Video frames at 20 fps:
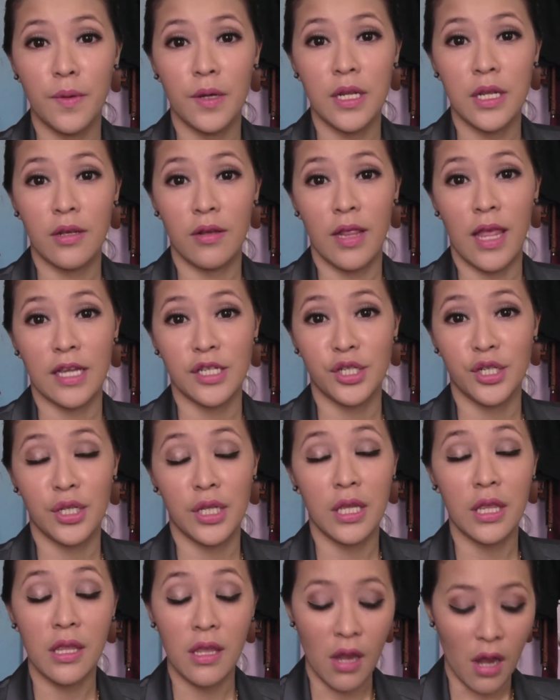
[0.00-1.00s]
Bunny collection
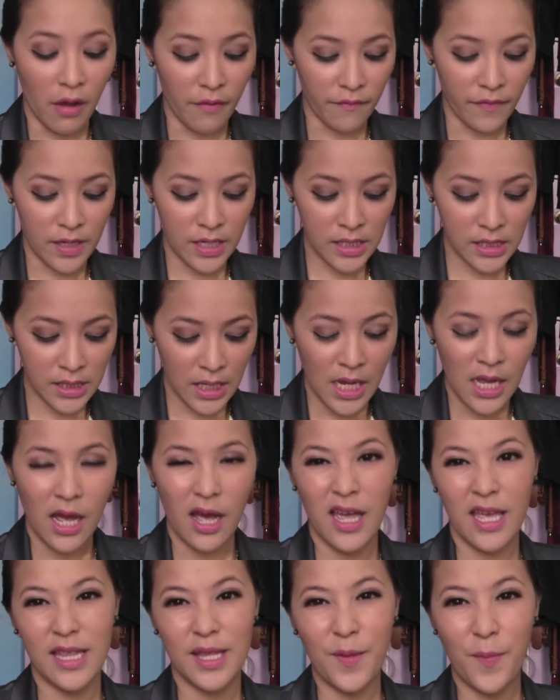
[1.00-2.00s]
in the office.
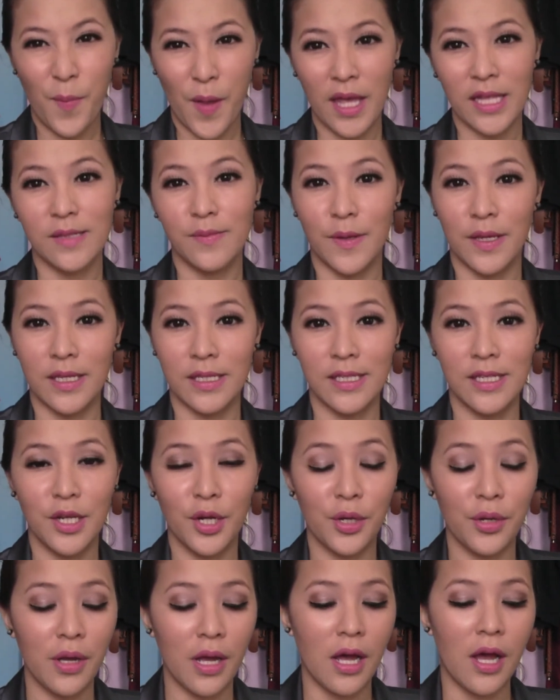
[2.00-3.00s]
It depends because, you
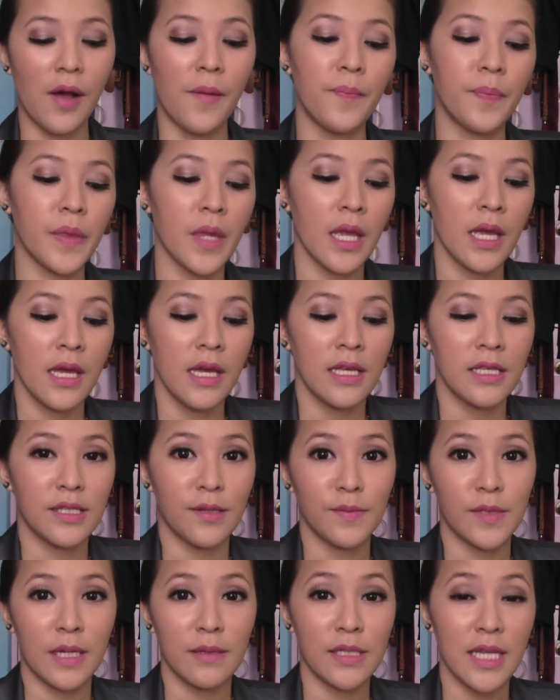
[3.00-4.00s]
know,
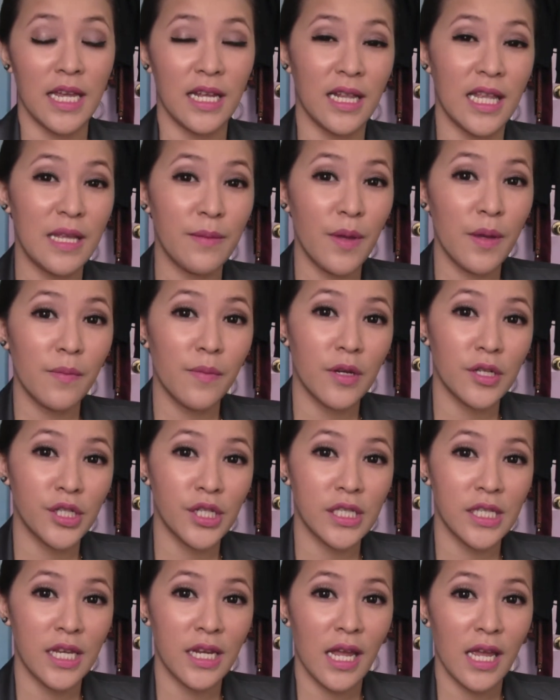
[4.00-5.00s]
sometimes I clean my
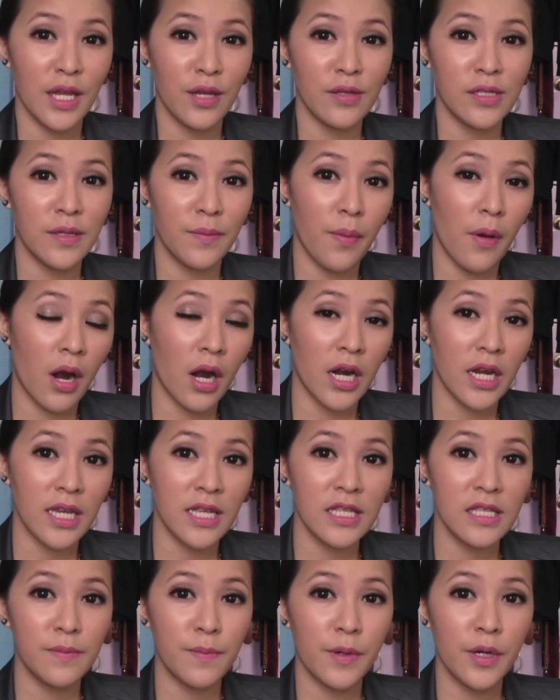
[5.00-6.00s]
brushes and I use the
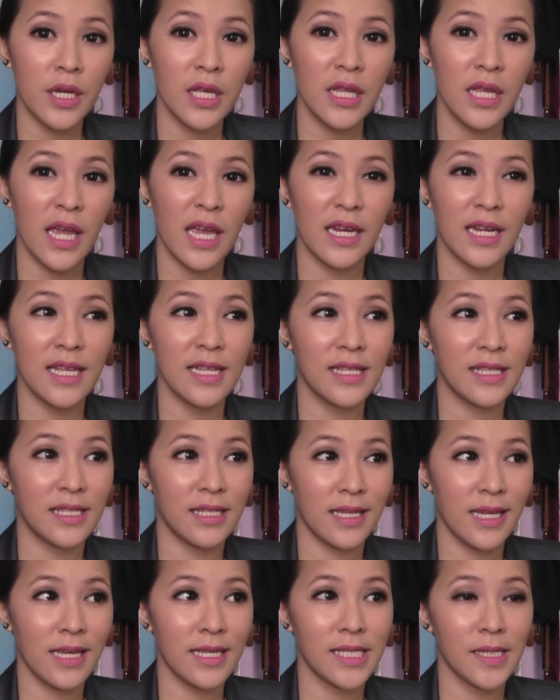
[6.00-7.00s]
parian spirit, and it
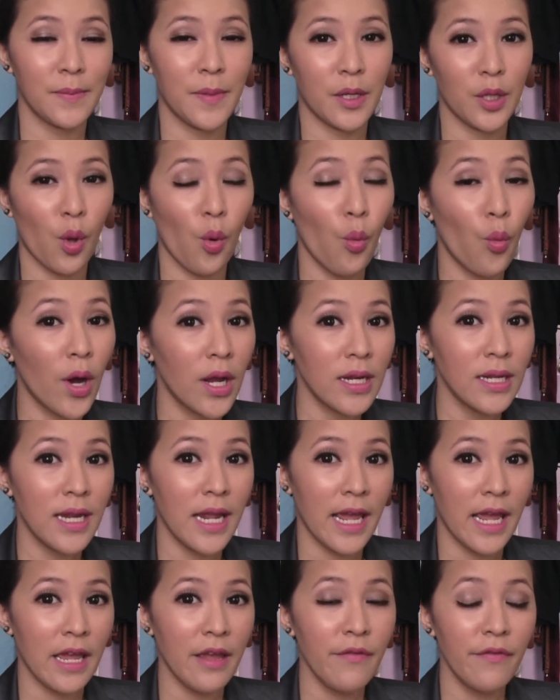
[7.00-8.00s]
takes about 1
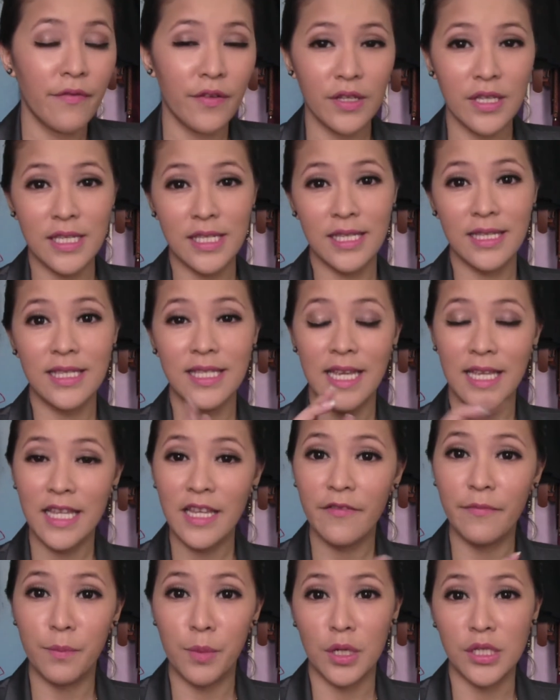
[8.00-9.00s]
day. For the
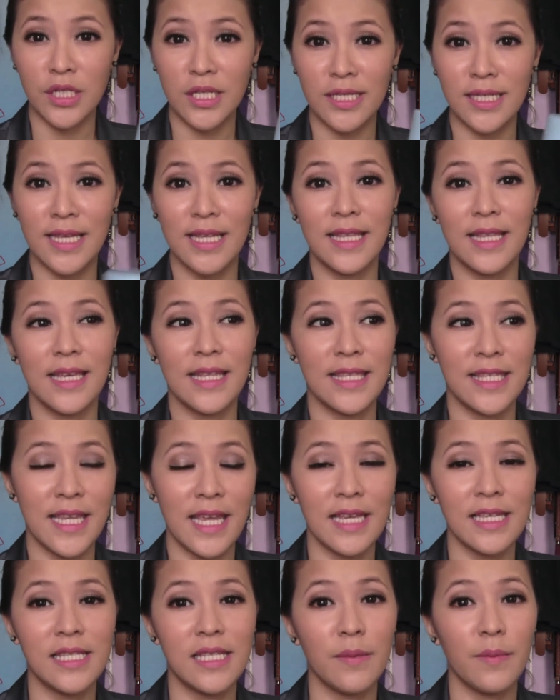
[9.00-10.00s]
synthetic brushes, it
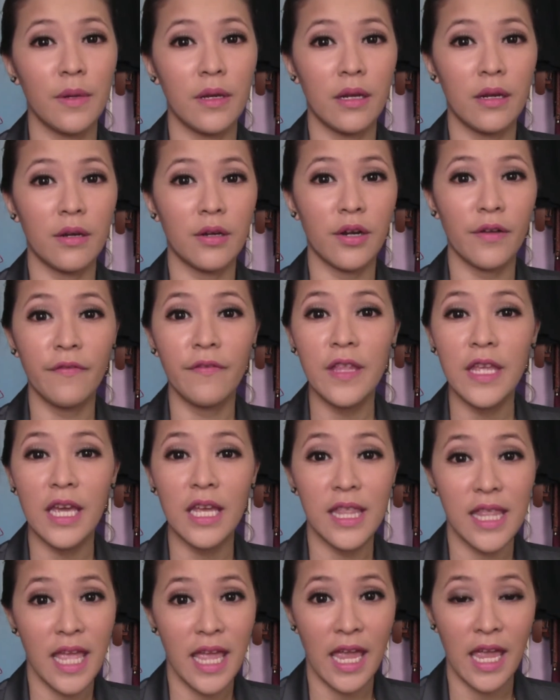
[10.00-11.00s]
takes them roughly
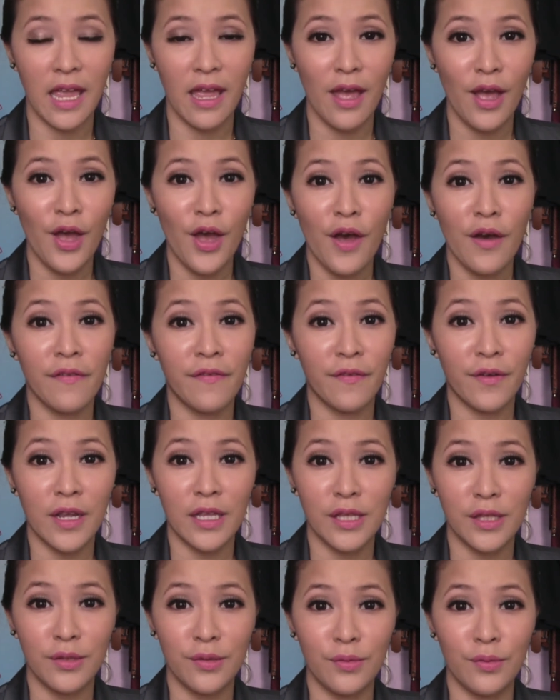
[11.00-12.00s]
a day for
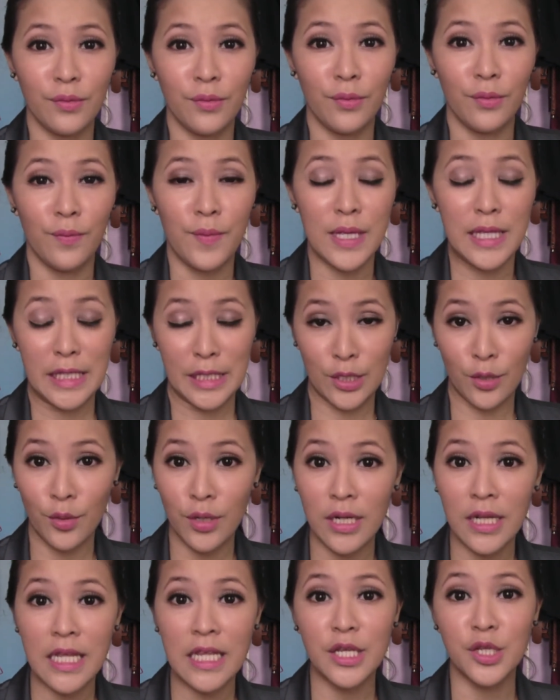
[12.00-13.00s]
it to be
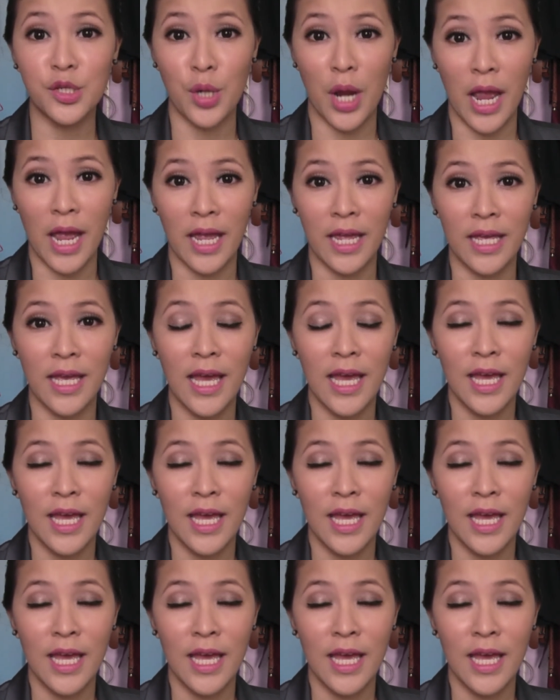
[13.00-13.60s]
totally dry.